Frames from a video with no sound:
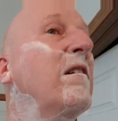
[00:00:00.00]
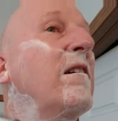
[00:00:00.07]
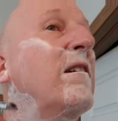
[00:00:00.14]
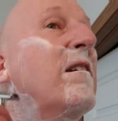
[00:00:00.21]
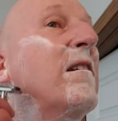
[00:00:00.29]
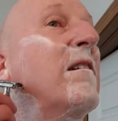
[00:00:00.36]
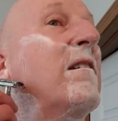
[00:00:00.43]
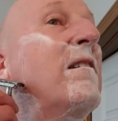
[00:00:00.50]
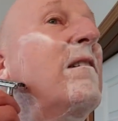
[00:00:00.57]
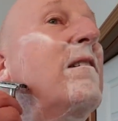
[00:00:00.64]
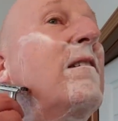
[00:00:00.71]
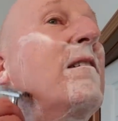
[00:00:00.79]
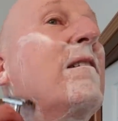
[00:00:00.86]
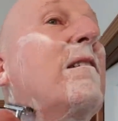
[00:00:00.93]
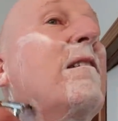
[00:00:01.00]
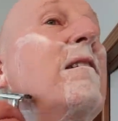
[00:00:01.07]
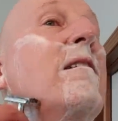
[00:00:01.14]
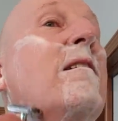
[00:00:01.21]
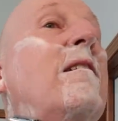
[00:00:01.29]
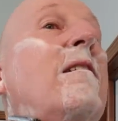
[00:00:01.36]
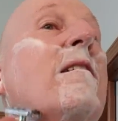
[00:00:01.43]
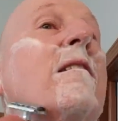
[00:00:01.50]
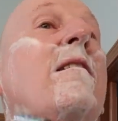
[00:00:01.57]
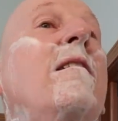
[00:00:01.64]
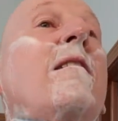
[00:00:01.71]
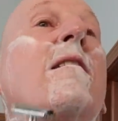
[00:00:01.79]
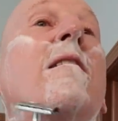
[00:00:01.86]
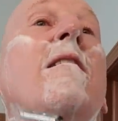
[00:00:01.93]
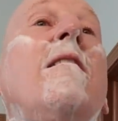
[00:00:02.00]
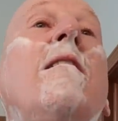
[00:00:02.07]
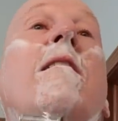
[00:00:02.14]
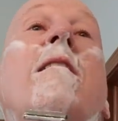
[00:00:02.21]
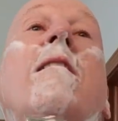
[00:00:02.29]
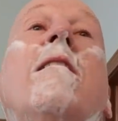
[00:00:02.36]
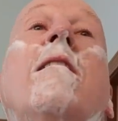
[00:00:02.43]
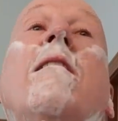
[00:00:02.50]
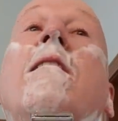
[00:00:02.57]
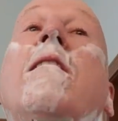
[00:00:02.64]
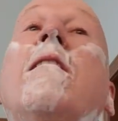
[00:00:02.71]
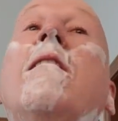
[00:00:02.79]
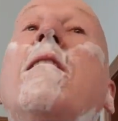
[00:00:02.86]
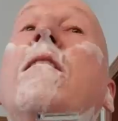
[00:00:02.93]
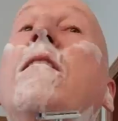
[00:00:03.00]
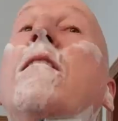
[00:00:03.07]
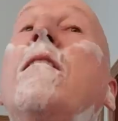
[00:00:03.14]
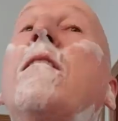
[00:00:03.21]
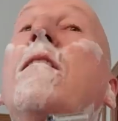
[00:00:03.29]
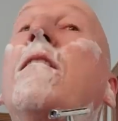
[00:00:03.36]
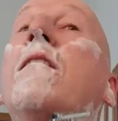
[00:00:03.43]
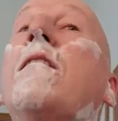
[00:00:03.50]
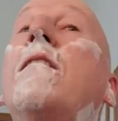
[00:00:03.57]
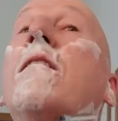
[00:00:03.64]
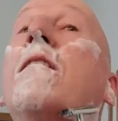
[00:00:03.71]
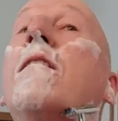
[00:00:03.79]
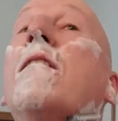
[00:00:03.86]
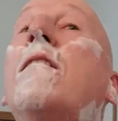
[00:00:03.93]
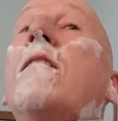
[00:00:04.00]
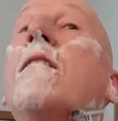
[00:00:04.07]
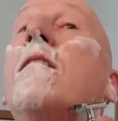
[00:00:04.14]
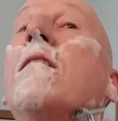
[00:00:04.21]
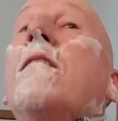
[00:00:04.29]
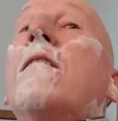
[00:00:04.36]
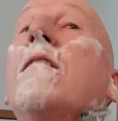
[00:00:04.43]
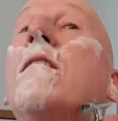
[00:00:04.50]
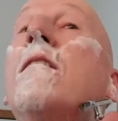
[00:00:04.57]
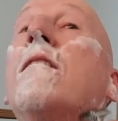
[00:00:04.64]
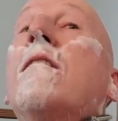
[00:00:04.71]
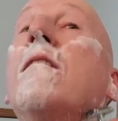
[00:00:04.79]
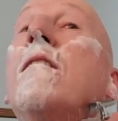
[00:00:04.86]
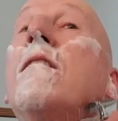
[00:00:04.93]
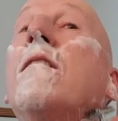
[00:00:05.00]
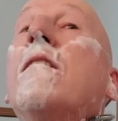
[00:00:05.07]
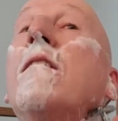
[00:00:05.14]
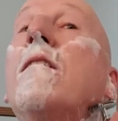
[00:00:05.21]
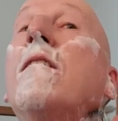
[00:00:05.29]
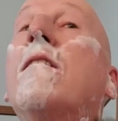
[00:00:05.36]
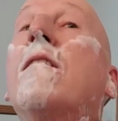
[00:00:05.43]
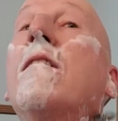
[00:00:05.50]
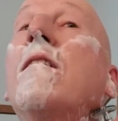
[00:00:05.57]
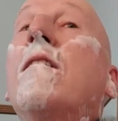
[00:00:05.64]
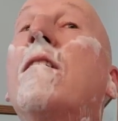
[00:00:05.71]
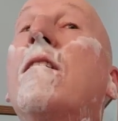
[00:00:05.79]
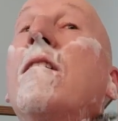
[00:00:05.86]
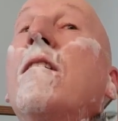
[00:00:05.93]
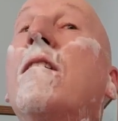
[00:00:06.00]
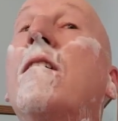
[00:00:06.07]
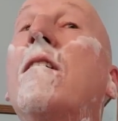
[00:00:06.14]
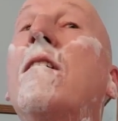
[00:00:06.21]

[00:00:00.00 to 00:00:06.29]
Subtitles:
Nobody speaks.